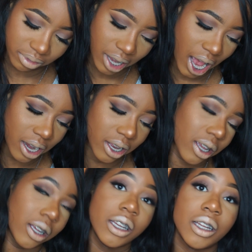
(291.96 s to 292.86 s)
I need
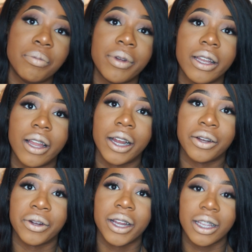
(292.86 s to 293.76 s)
a lip
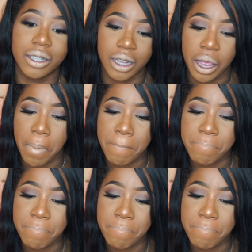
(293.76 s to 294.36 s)
liner ASAP.